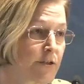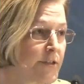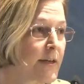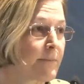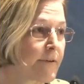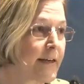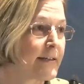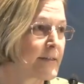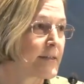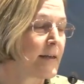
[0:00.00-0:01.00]
two
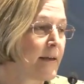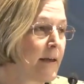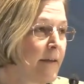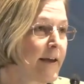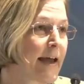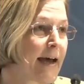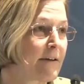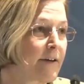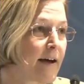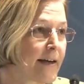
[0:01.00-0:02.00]
submarines that
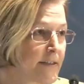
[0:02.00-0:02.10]
have uh,